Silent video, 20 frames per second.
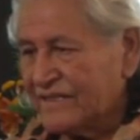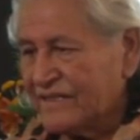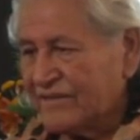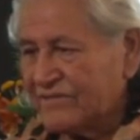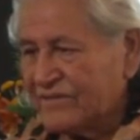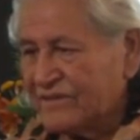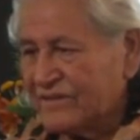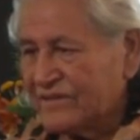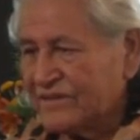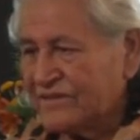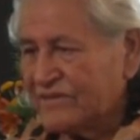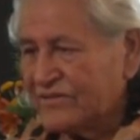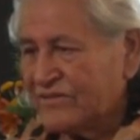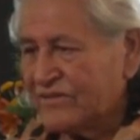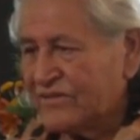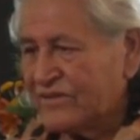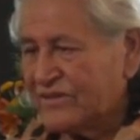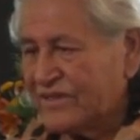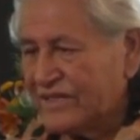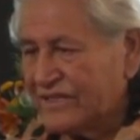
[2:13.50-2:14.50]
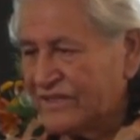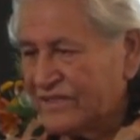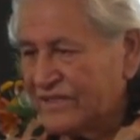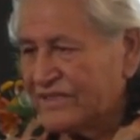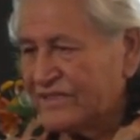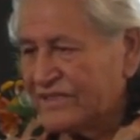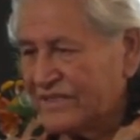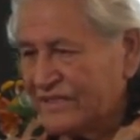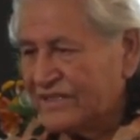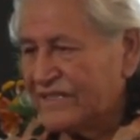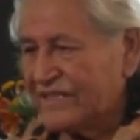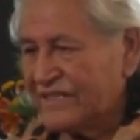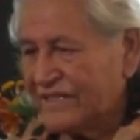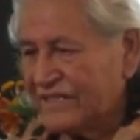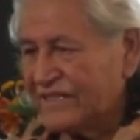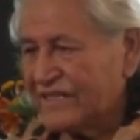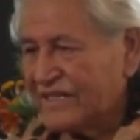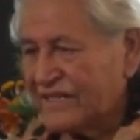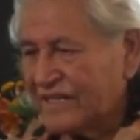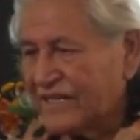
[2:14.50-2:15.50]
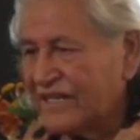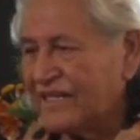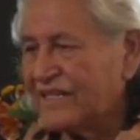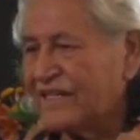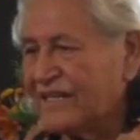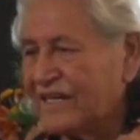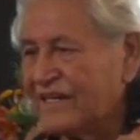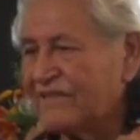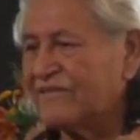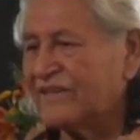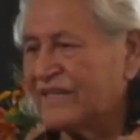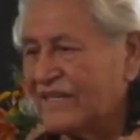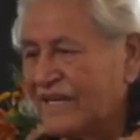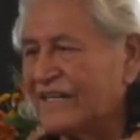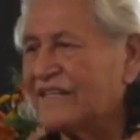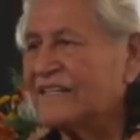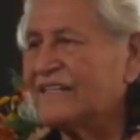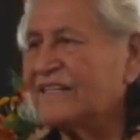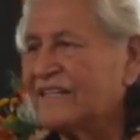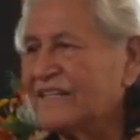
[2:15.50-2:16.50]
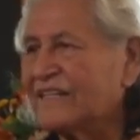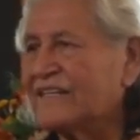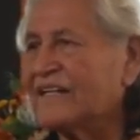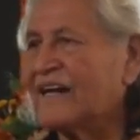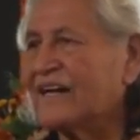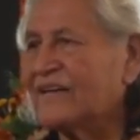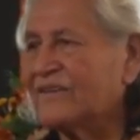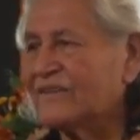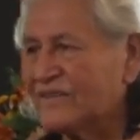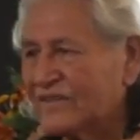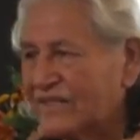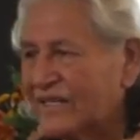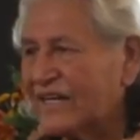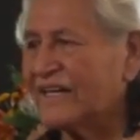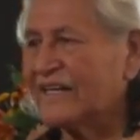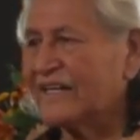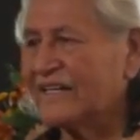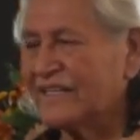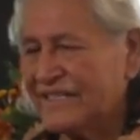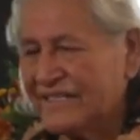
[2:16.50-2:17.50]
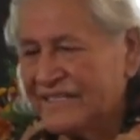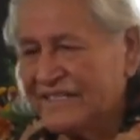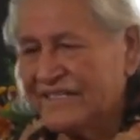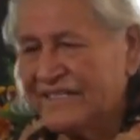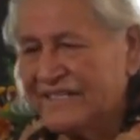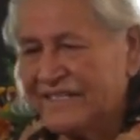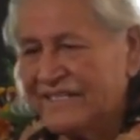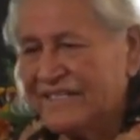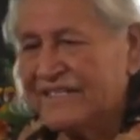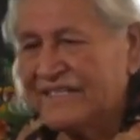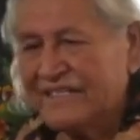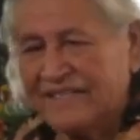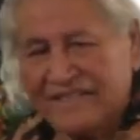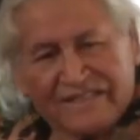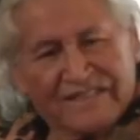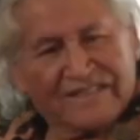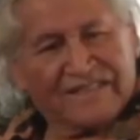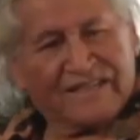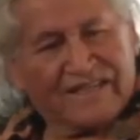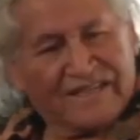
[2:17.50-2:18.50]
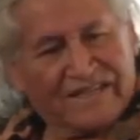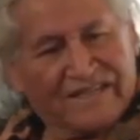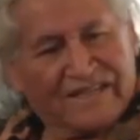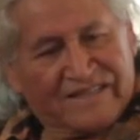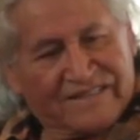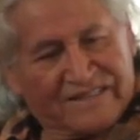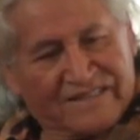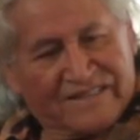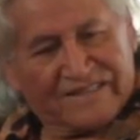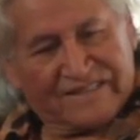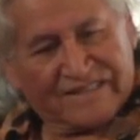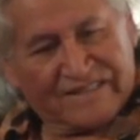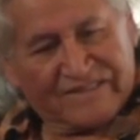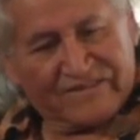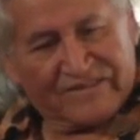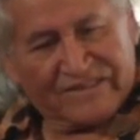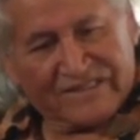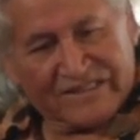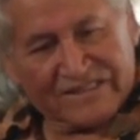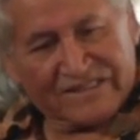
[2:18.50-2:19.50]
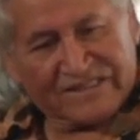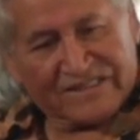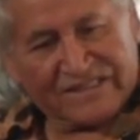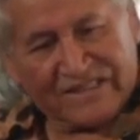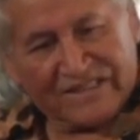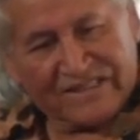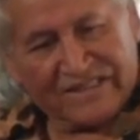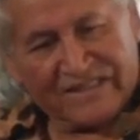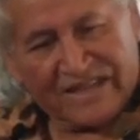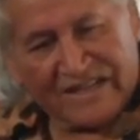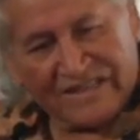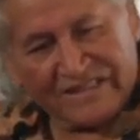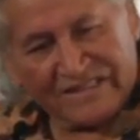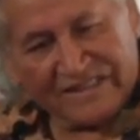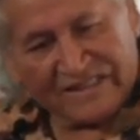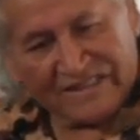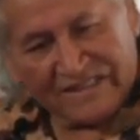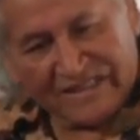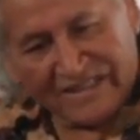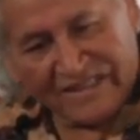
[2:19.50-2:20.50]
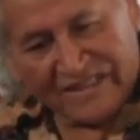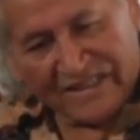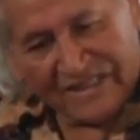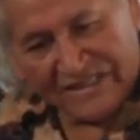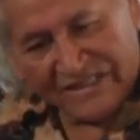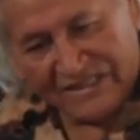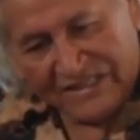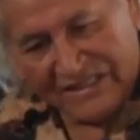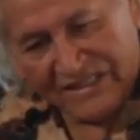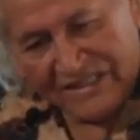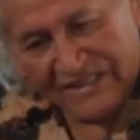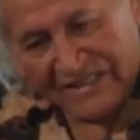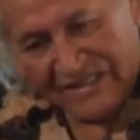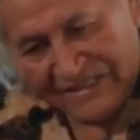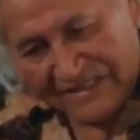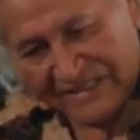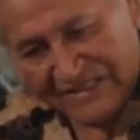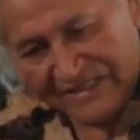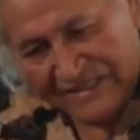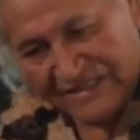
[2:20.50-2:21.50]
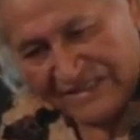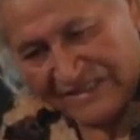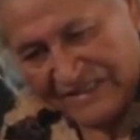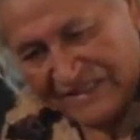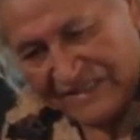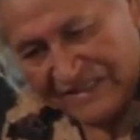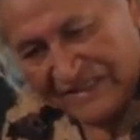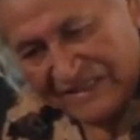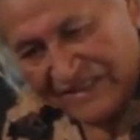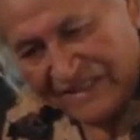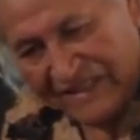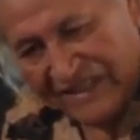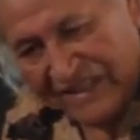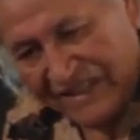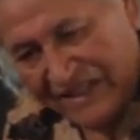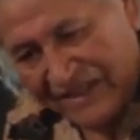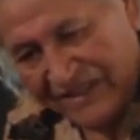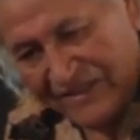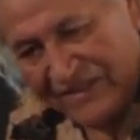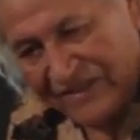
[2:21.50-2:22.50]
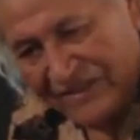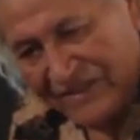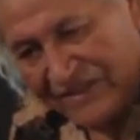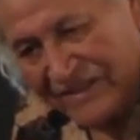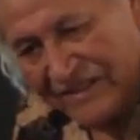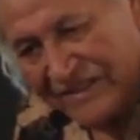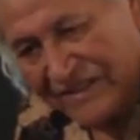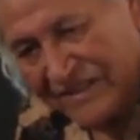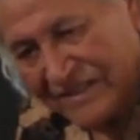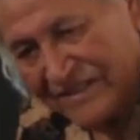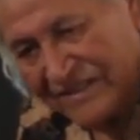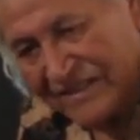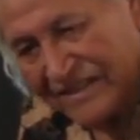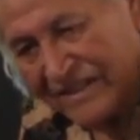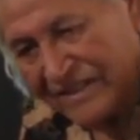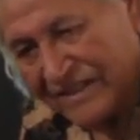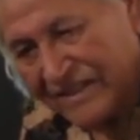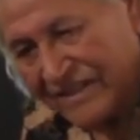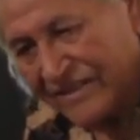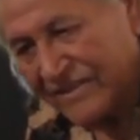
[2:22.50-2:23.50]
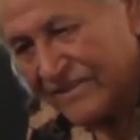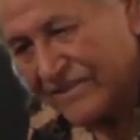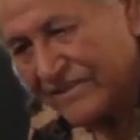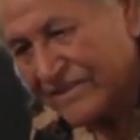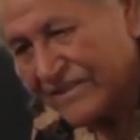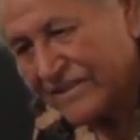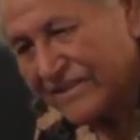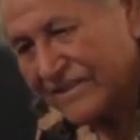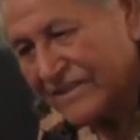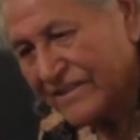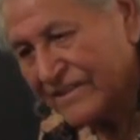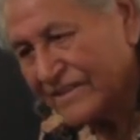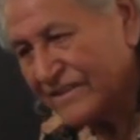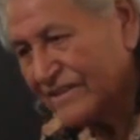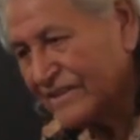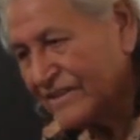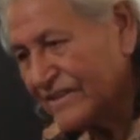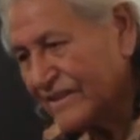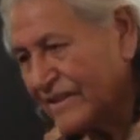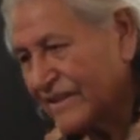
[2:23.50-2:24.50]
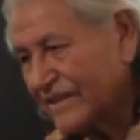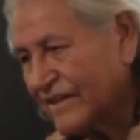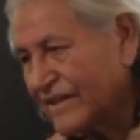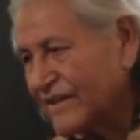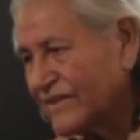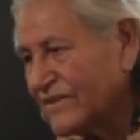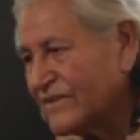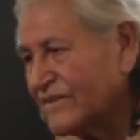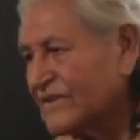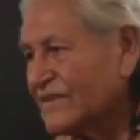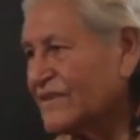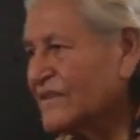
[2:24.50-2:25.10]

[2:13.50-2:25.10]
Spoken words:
the first 4 years, and then I kind of have an idea now. Okay, and when I start dancing the next year, thank you, thank you, thank you.